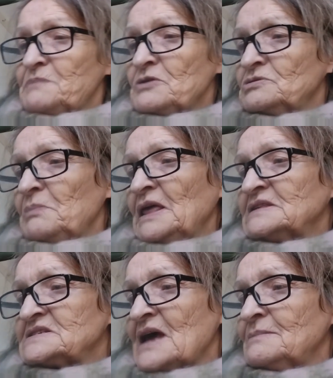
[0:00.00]
Both mean
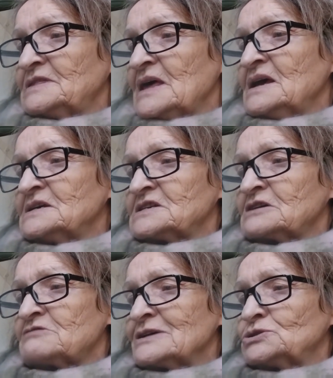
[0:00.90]
the same thing. It's a
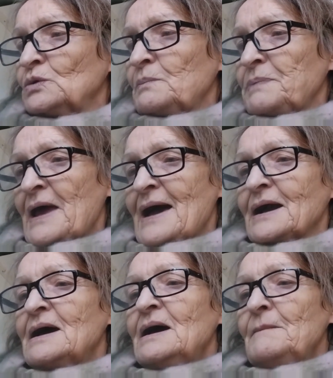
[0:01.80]
gradual
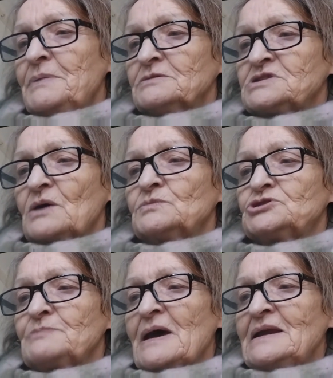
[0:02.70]
plaque build-up
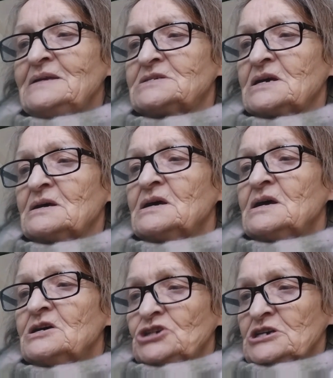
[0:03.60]
which may lead to
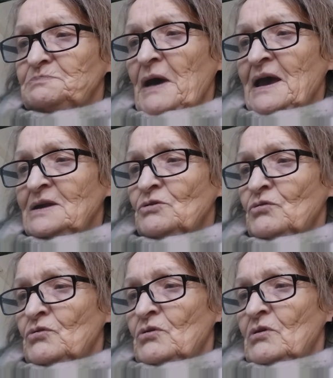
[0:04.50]
chest pain
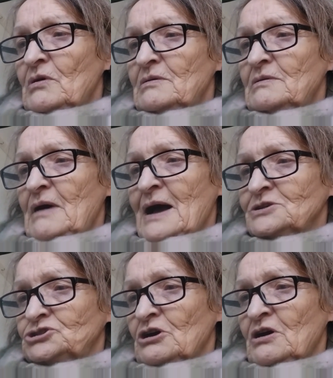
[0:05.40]
or
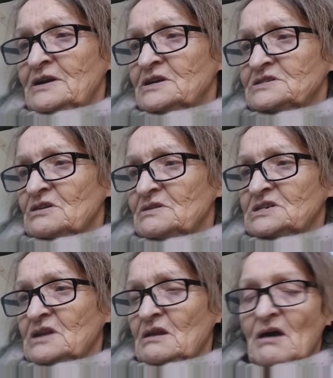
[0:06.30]
angina. So
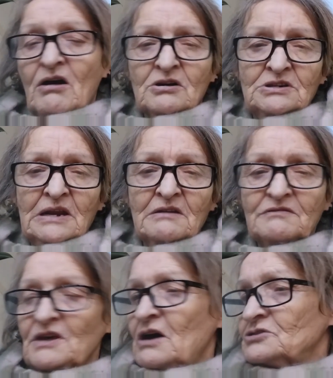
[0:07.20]
it's hardening
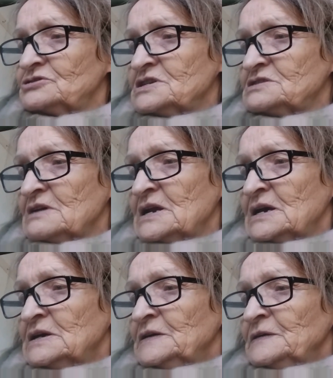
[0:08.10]
of the arteries, really.